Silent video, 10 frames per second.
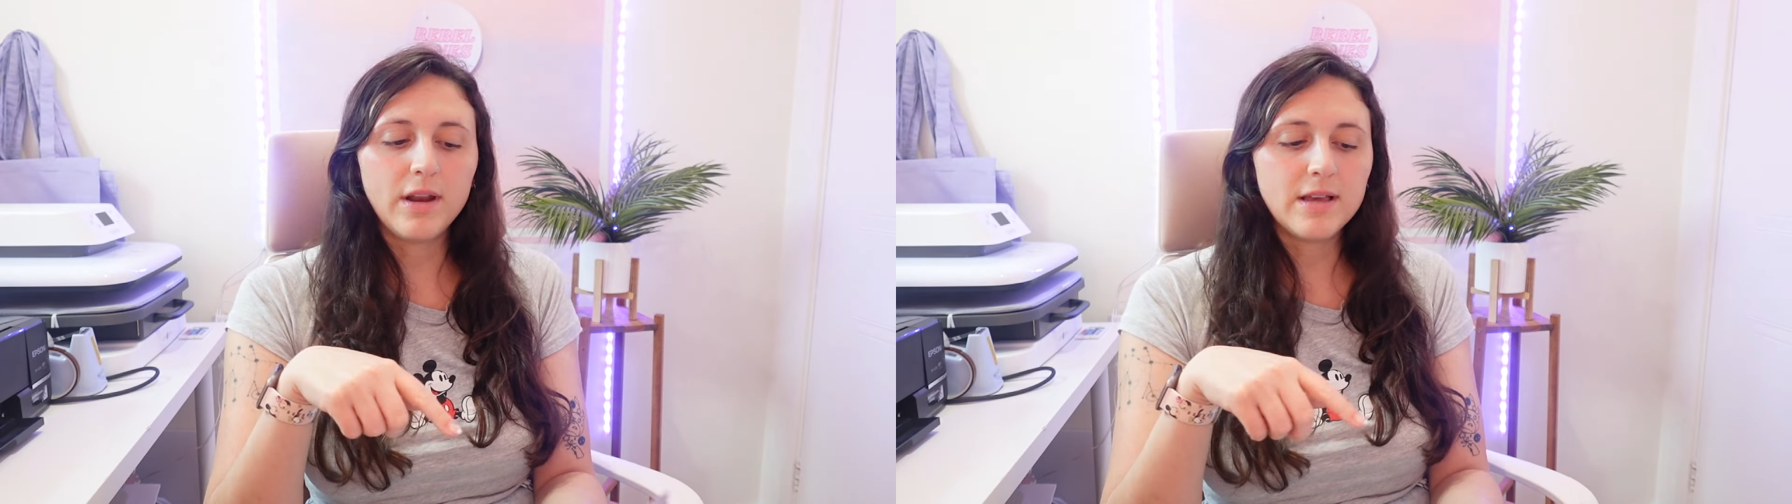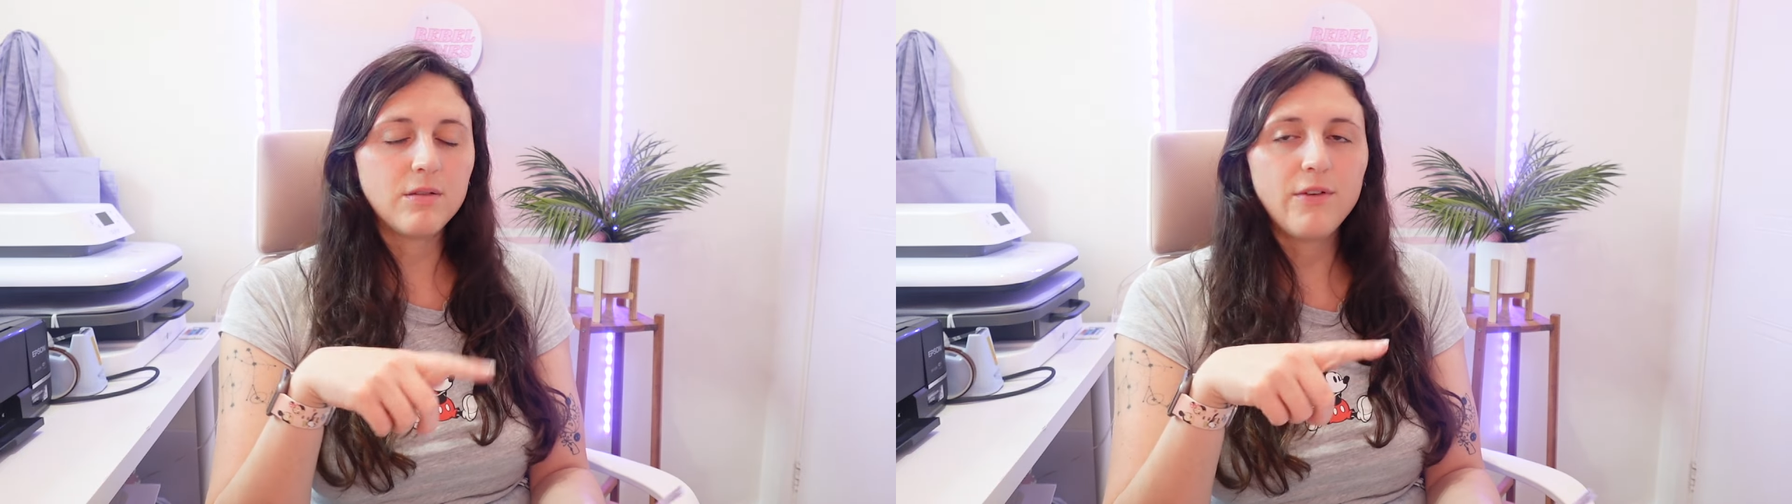
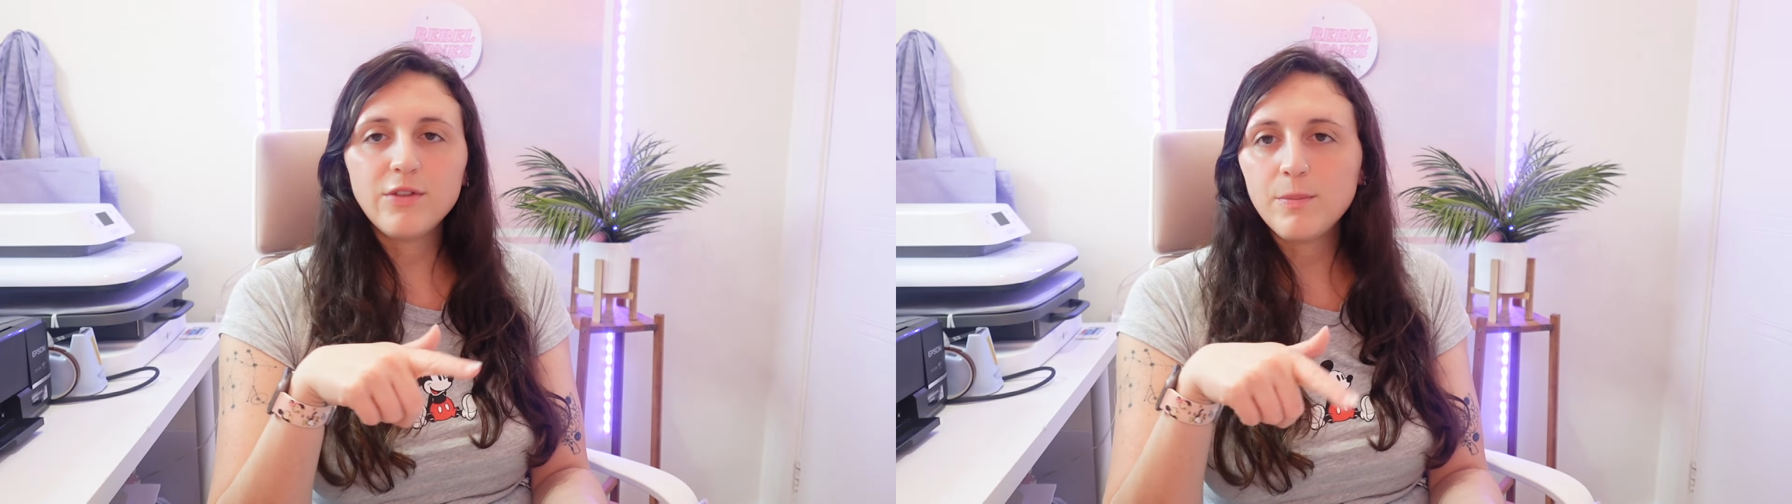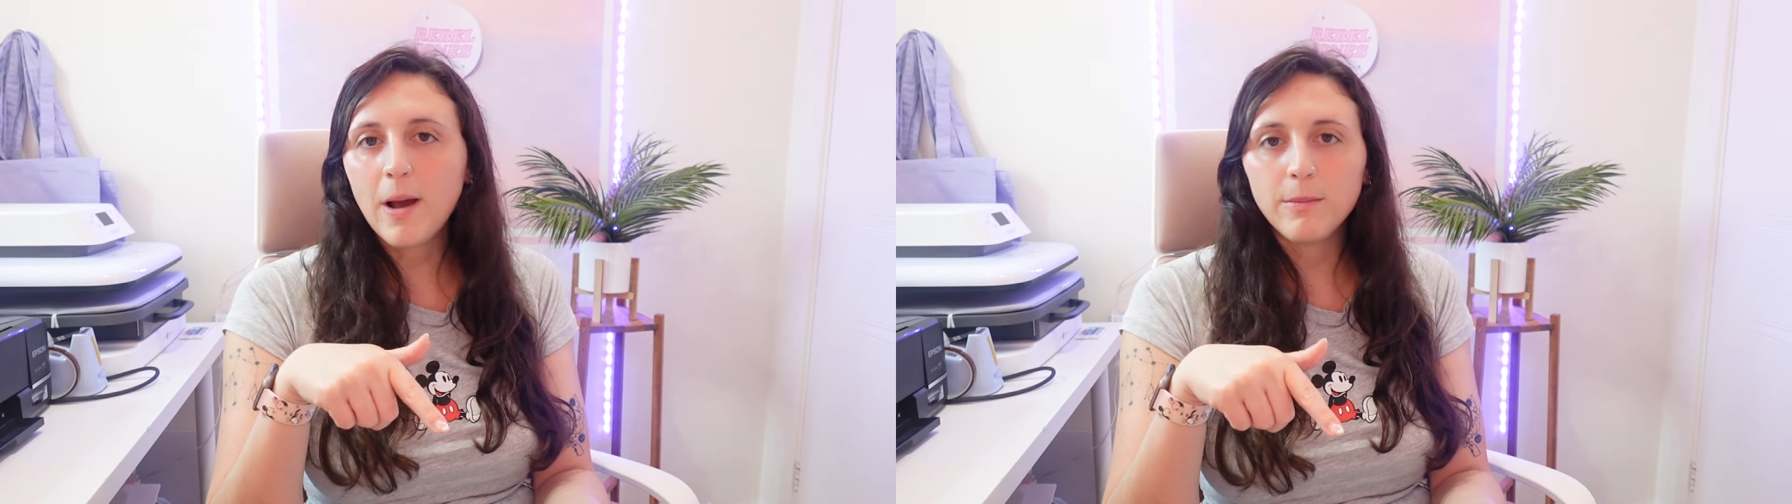this,
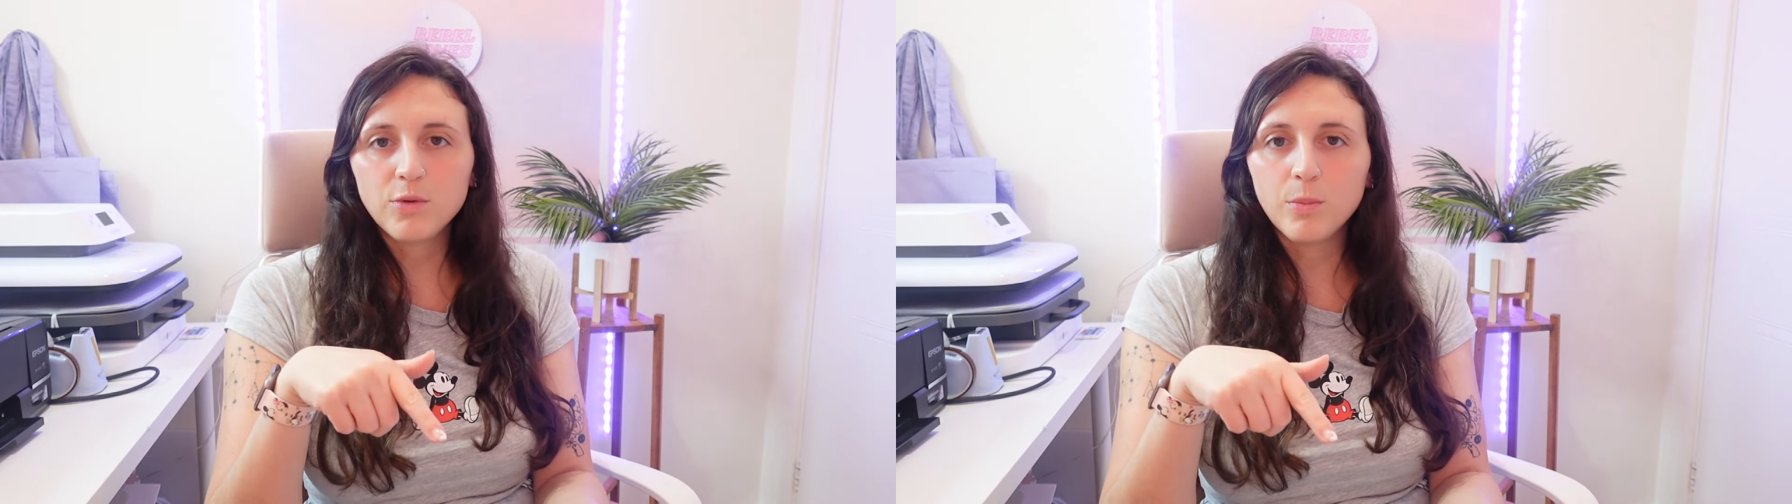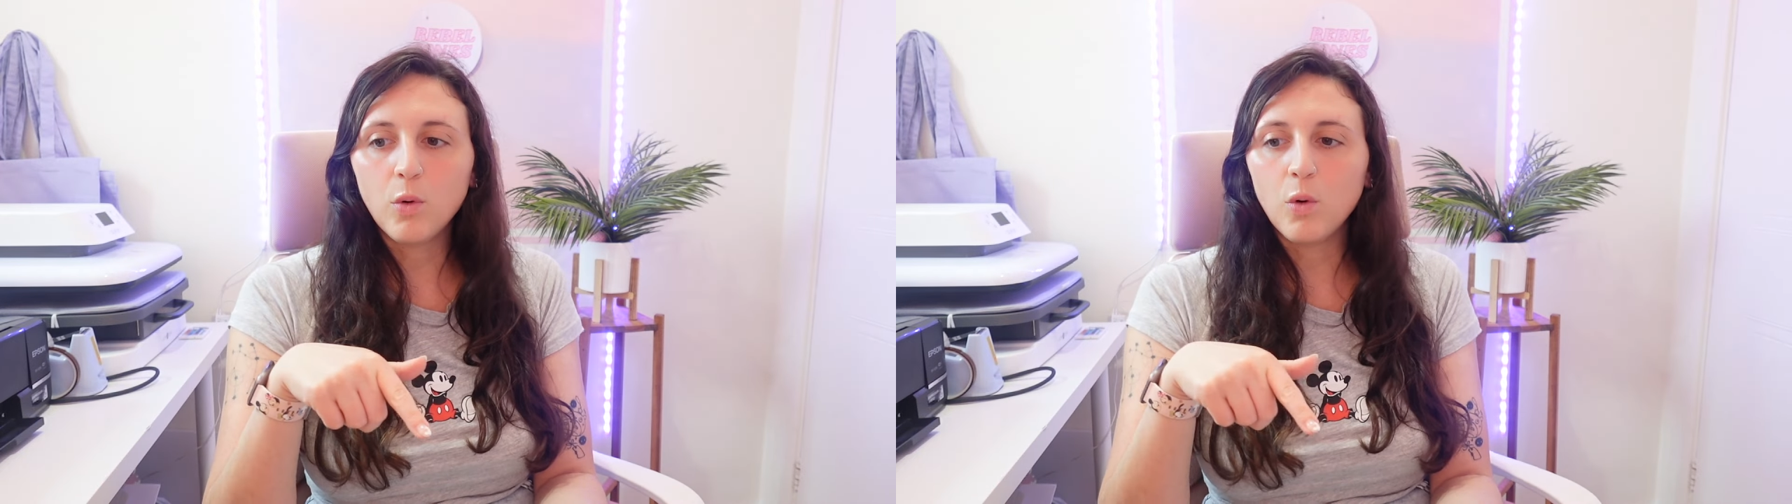
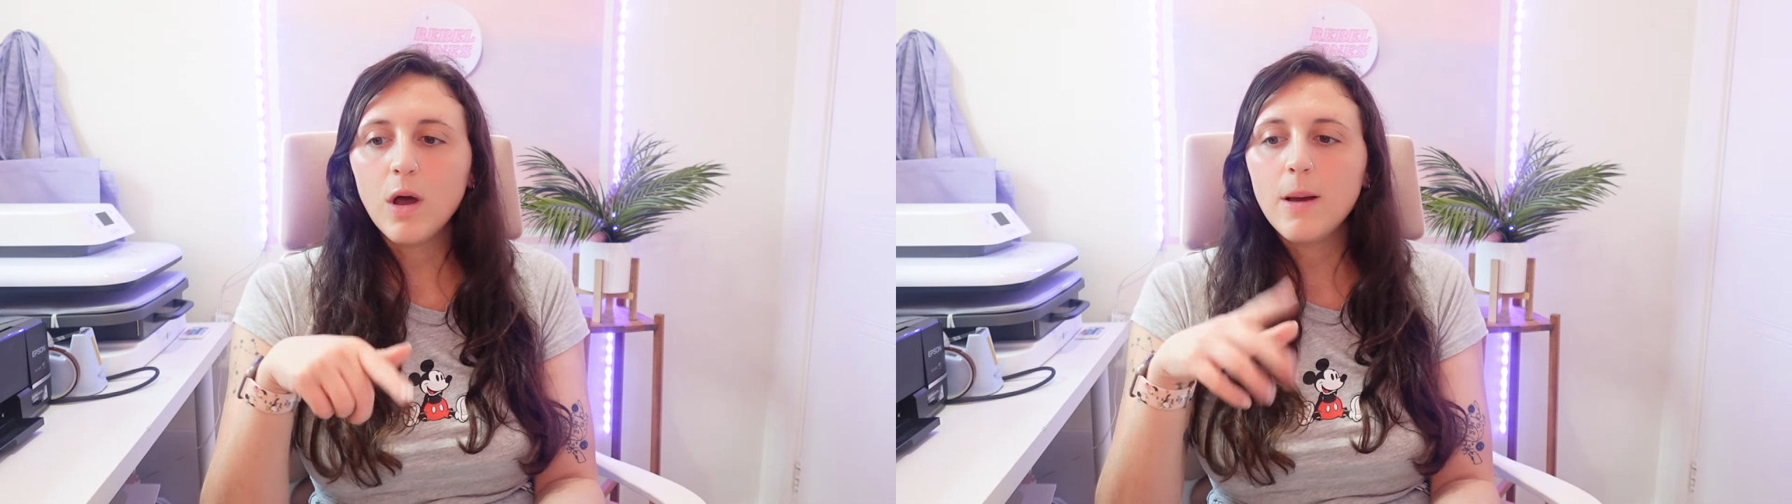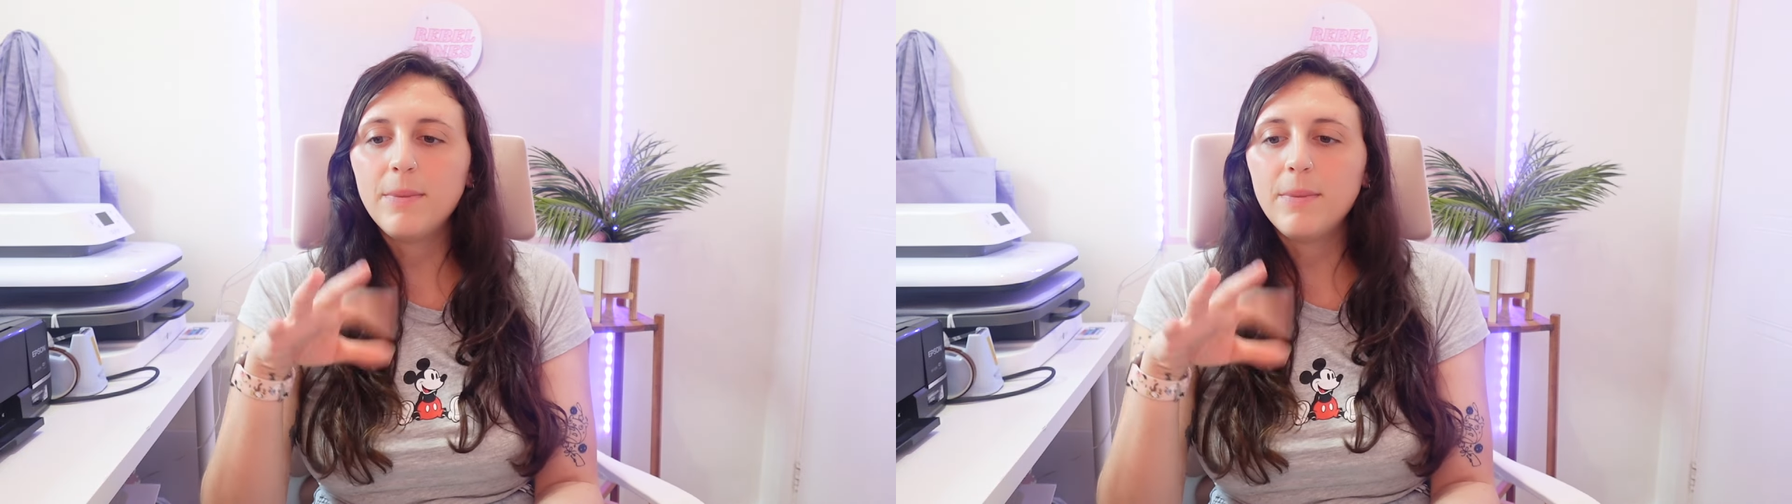£50 more,